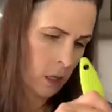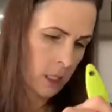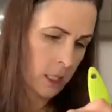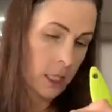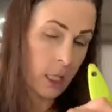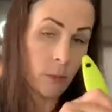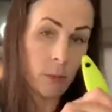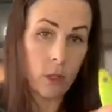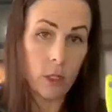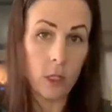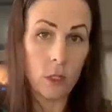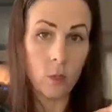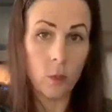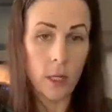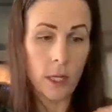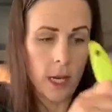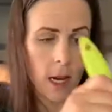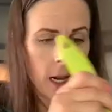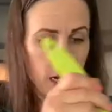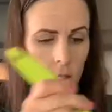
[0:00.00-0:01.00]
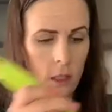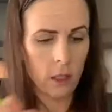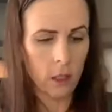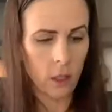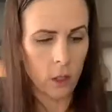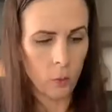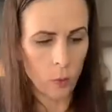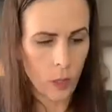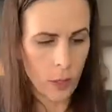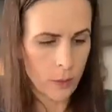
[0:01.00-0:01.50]
tips as we can on
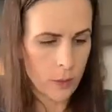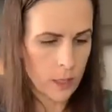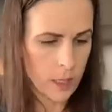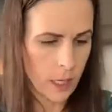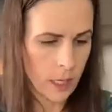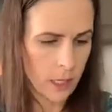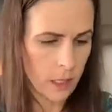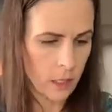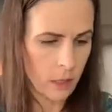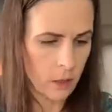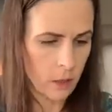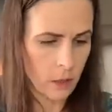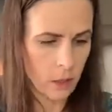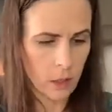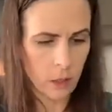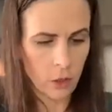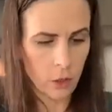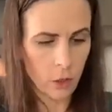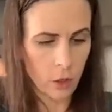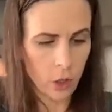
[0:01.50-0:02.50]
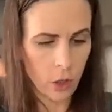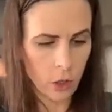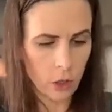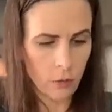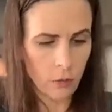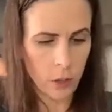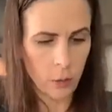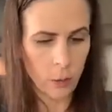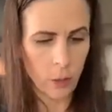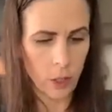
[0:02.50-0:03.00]
our website under all of
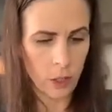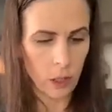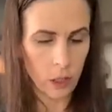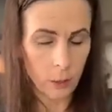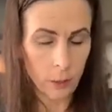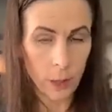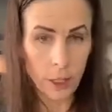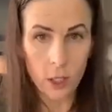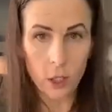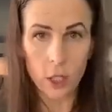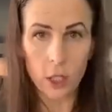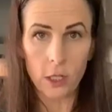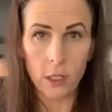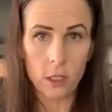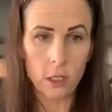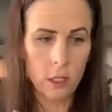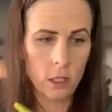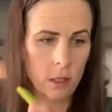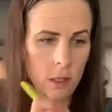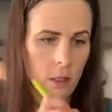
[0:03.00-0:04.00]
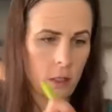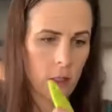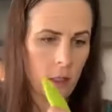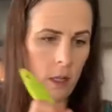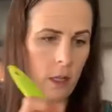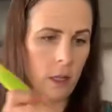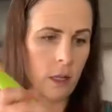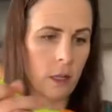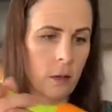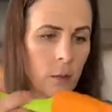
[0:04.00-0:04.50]
our product pages.
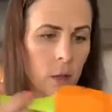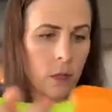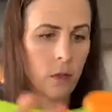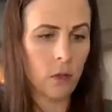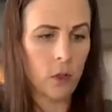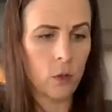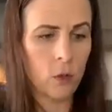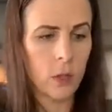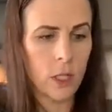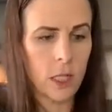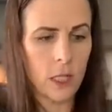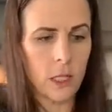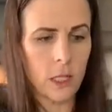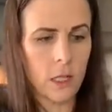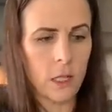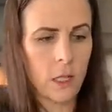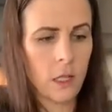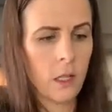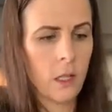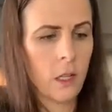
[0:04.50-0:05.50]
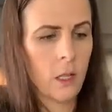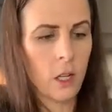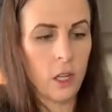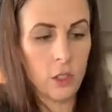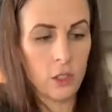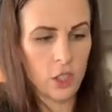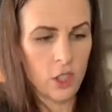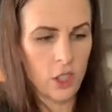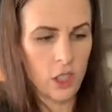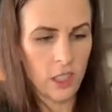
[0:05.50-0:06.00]
Um, if you need
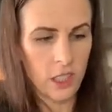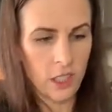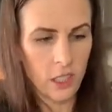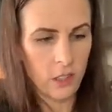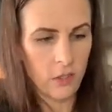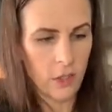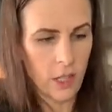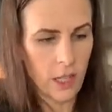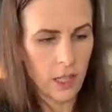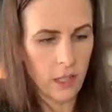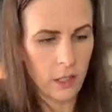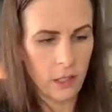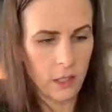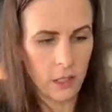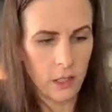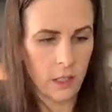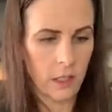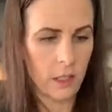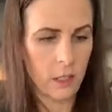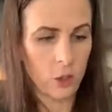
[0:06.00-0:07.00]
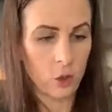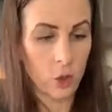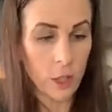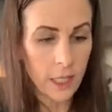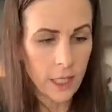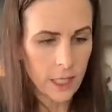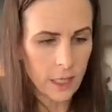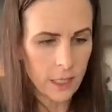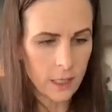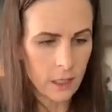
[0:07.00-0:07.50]
alternative added
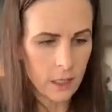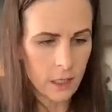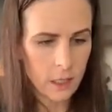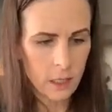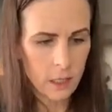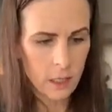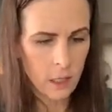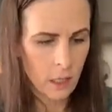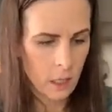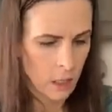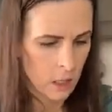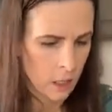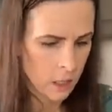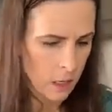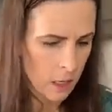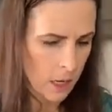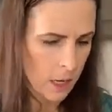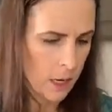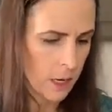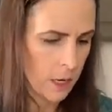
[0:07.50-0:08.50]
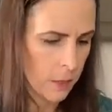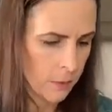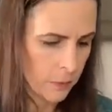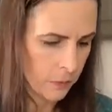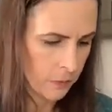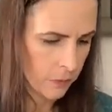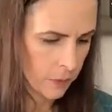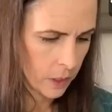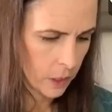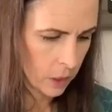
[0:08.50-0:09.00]
ingredients, um,
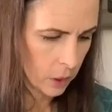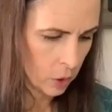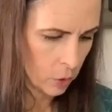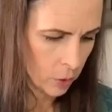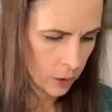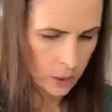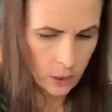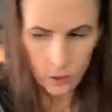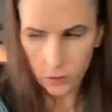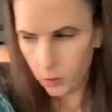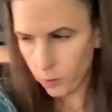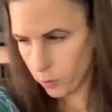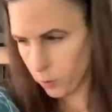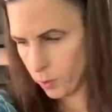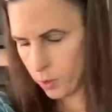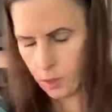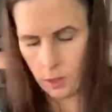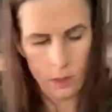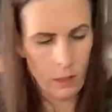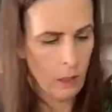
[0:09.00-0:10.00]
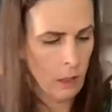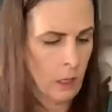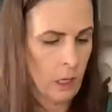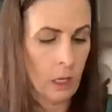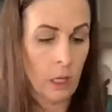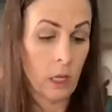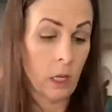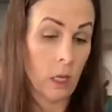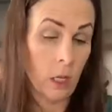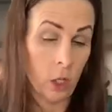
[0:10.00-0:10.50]
you can do,
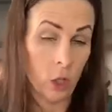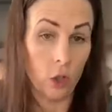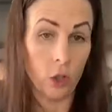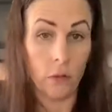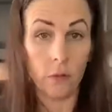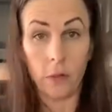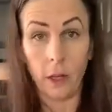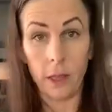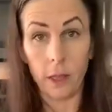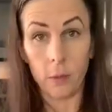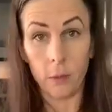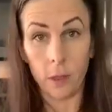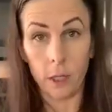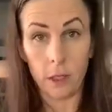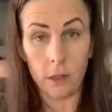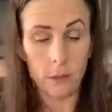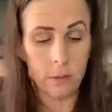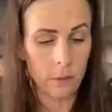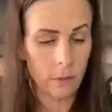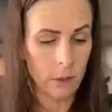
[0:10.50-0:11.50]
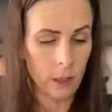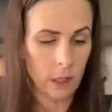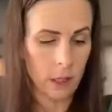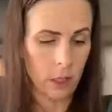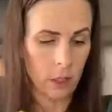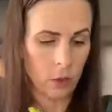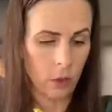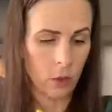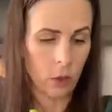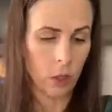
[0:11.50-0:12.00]
you can find them there. It
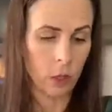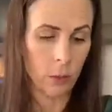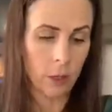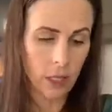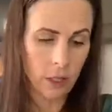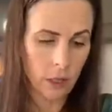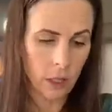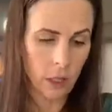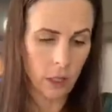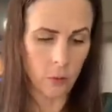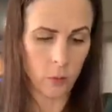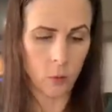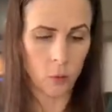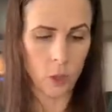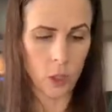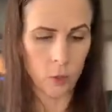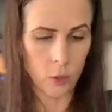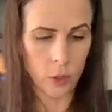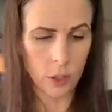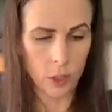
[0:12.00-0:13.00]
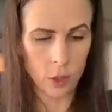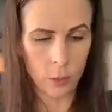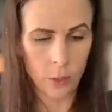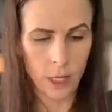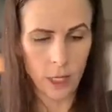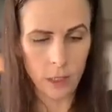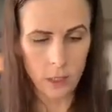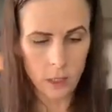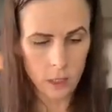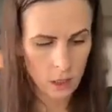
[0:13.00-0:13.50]
tells you all about them and which ones are
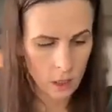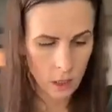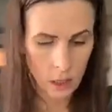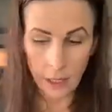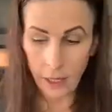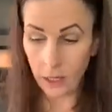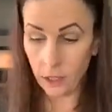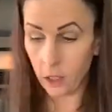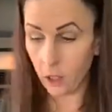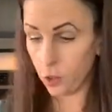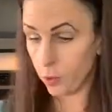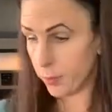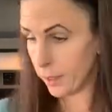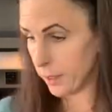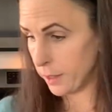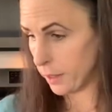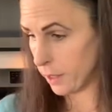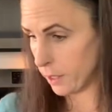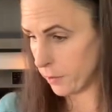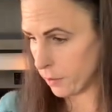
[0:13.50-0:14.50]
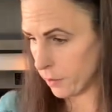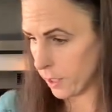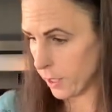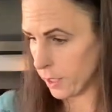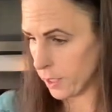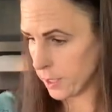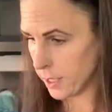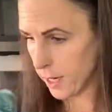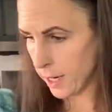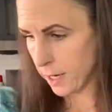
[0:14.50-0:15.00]
best. And you know what? I
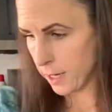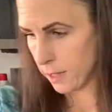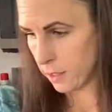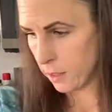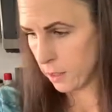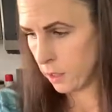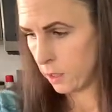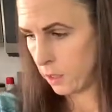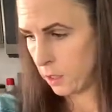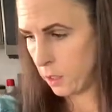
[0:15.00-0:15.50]
forgot to add